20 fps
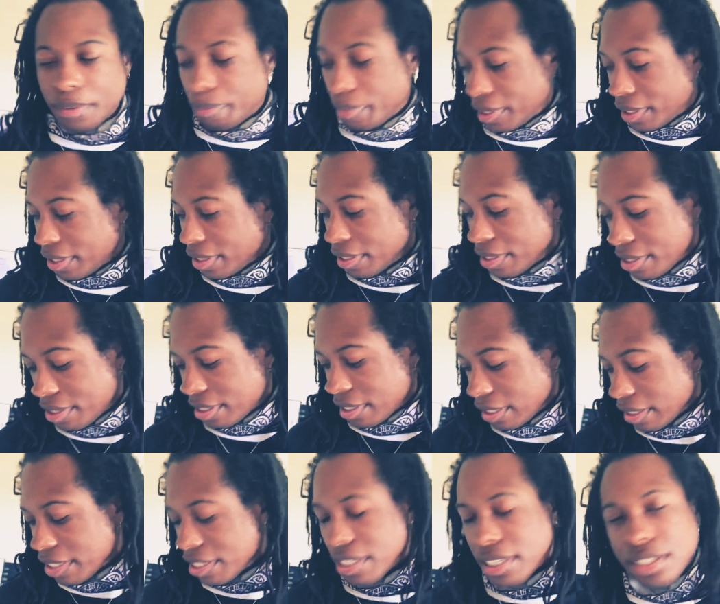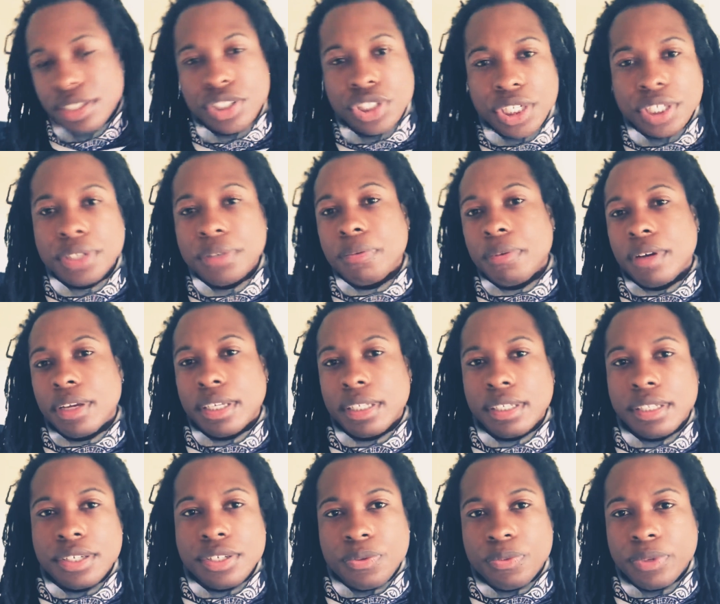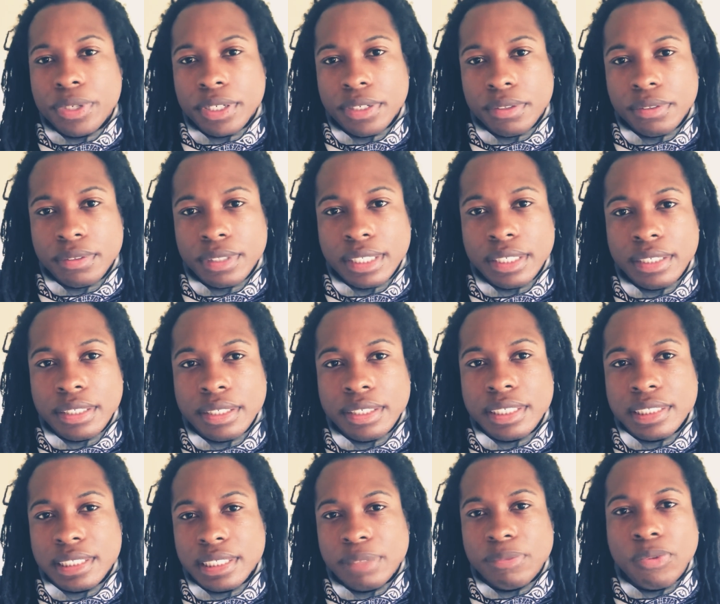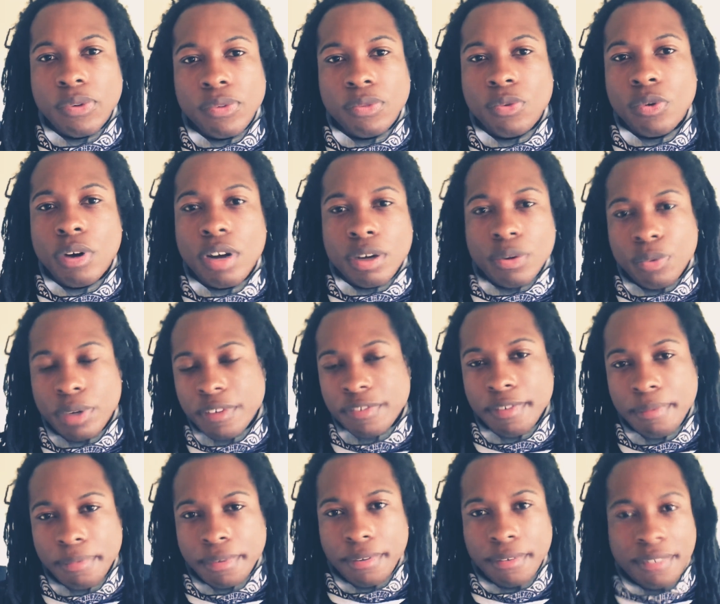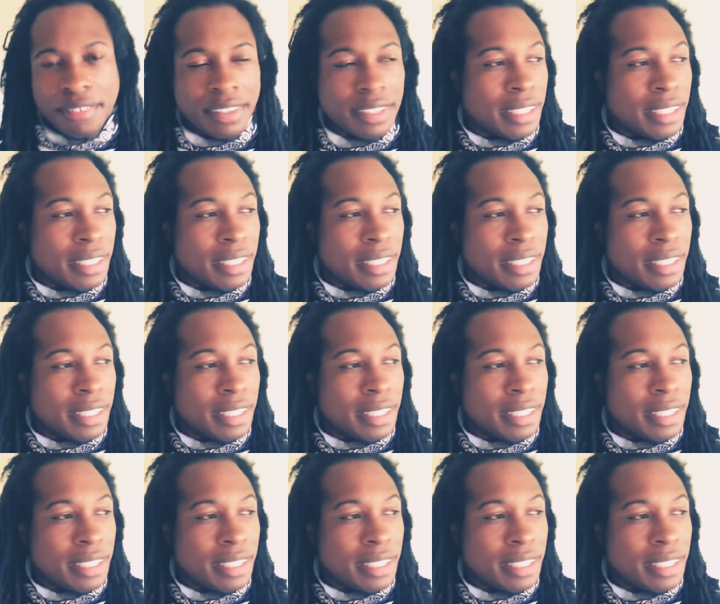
because at least it's genuine and it's real, and at least it won't walk away from you.